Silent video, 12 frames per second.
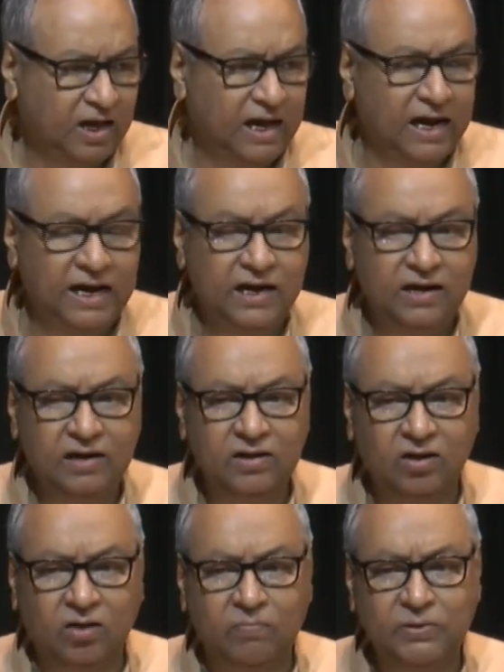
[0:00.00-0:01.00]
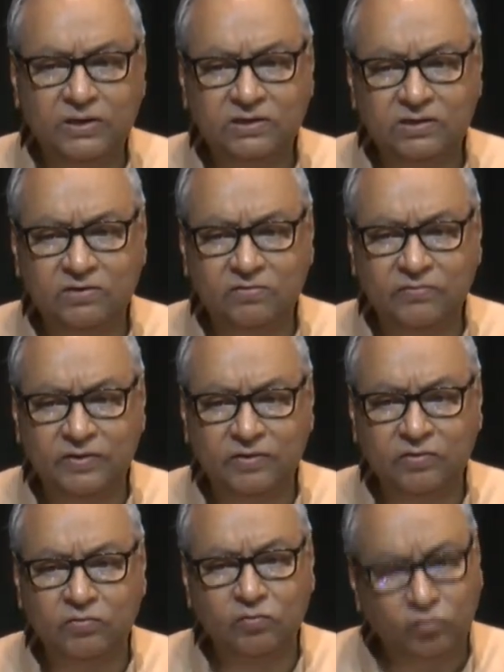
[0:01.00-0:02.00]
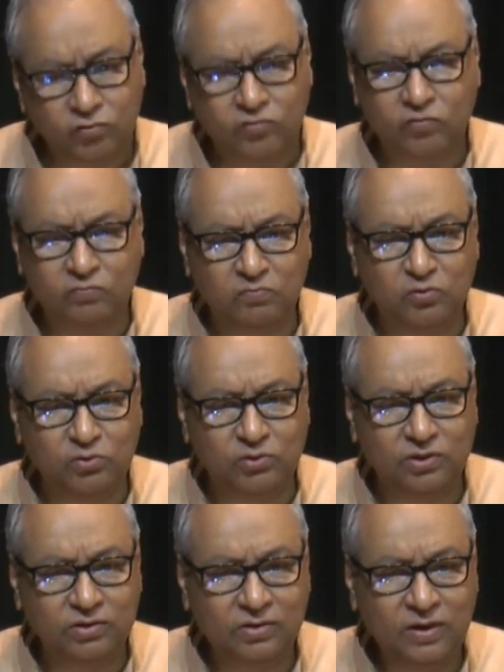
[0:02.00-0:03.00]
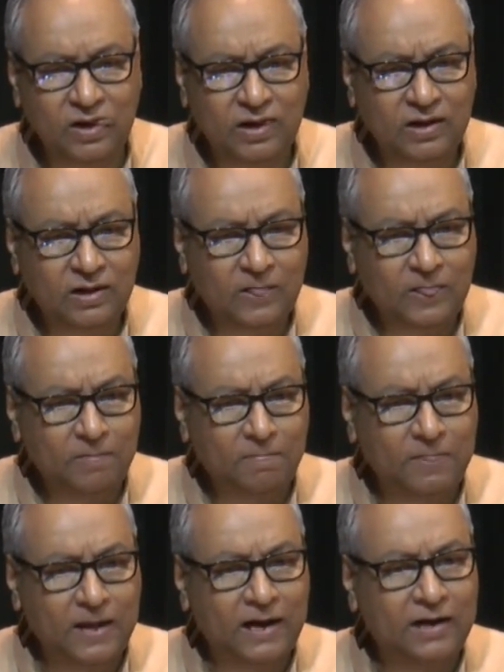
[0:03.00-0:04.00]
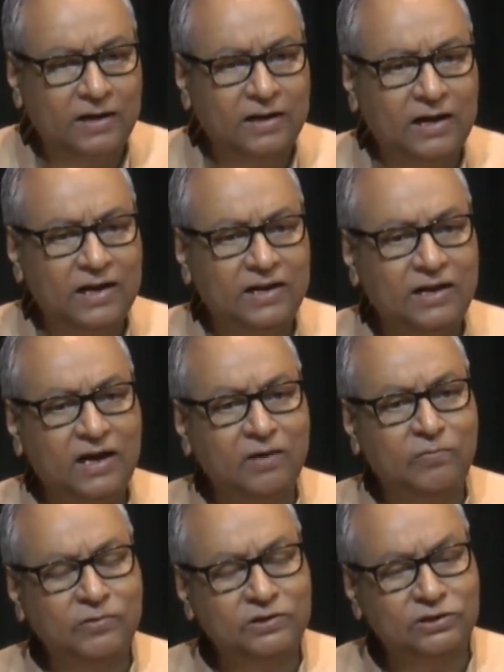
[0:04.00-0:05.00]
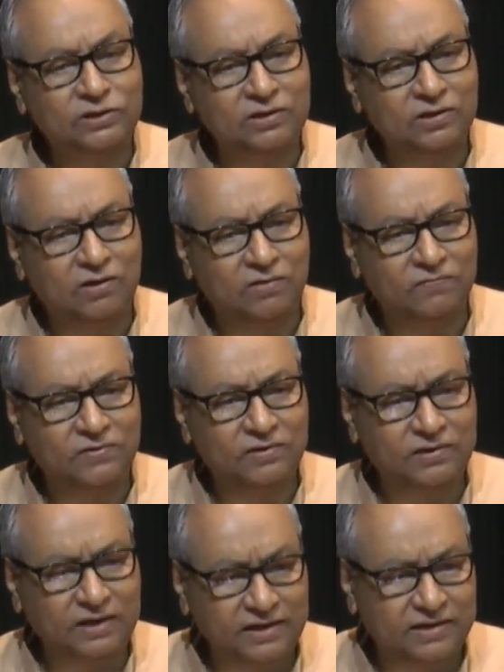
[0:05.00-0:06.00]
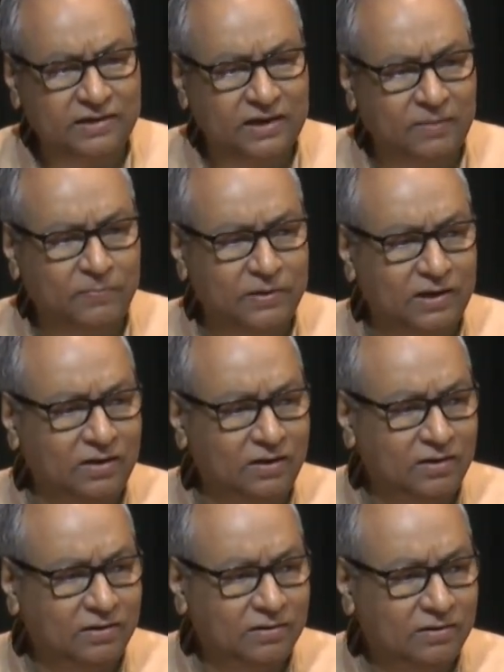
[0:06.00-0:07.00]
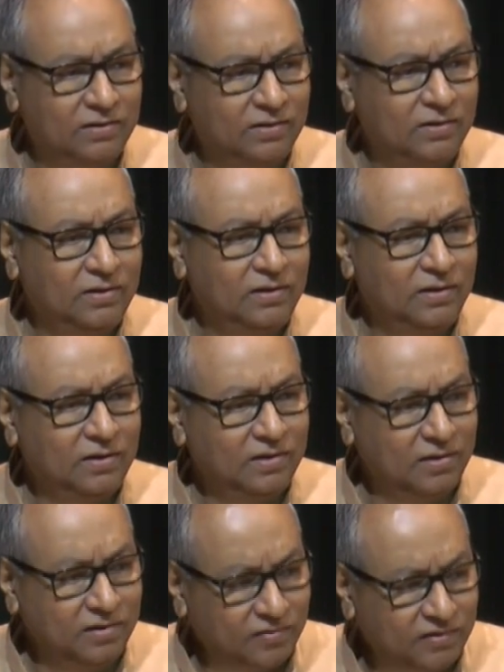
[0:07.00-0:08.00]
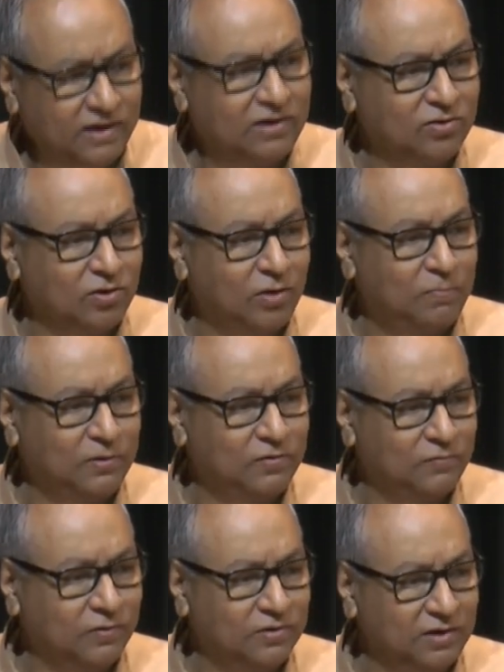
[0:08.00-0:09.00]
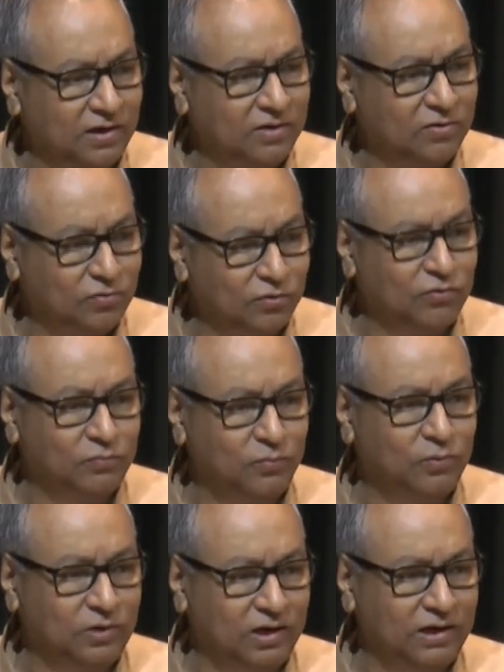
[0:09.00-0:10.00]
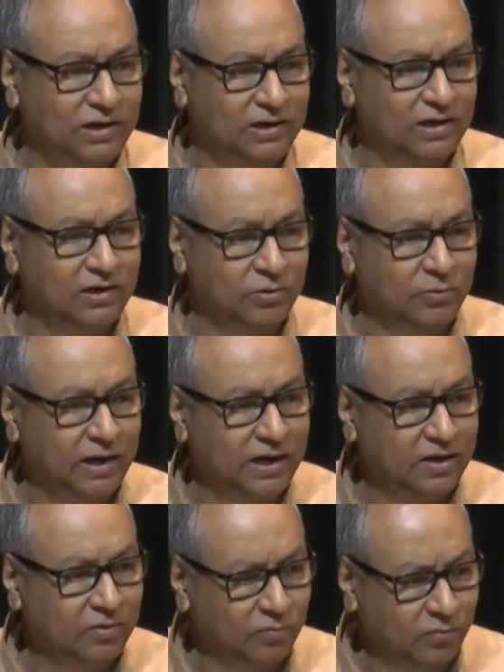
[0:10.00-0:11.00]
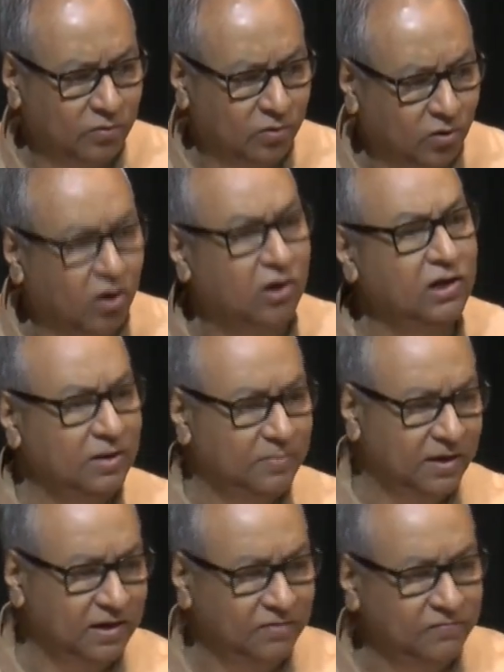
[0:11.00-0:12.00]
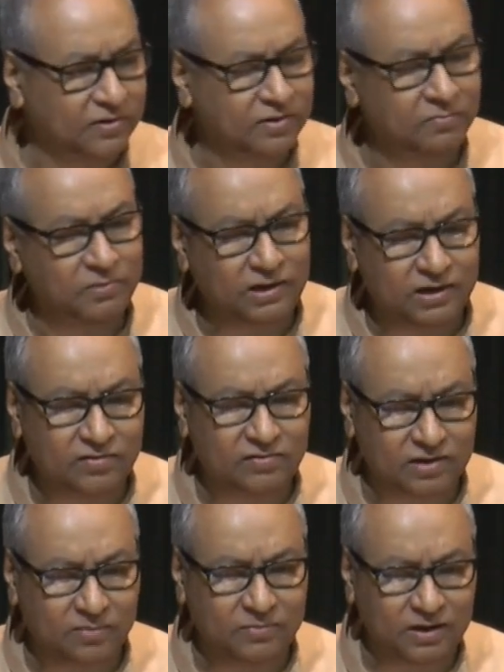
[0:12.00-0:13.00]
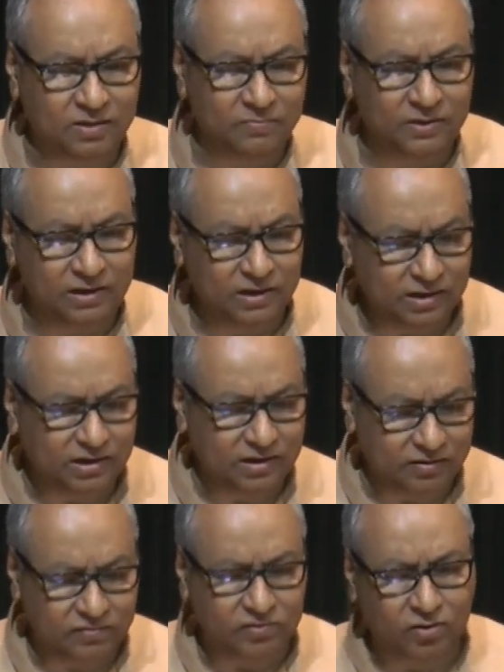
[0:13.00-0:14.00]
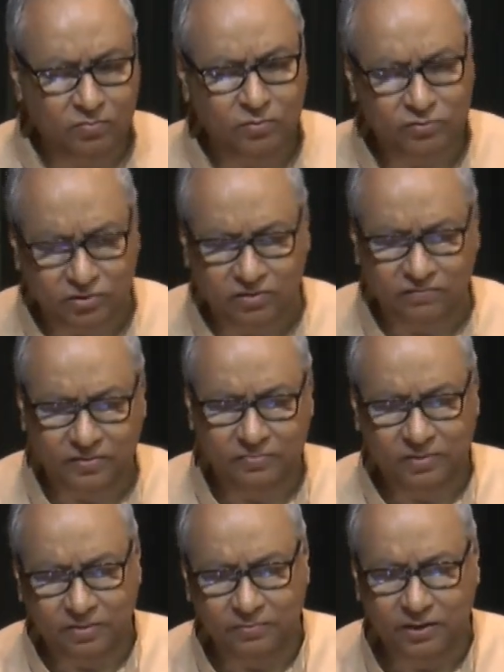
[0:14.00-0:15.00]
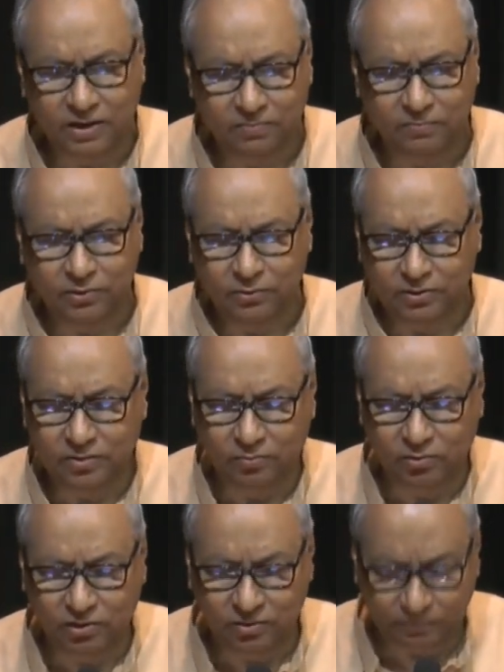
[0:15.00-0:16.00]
And the operations were so smooth that, and the acquisition of state capital, the state corpus was done so smoothly that you had all the magnificent buildings coming up in Indian history, almost all of them coming up during the Mughal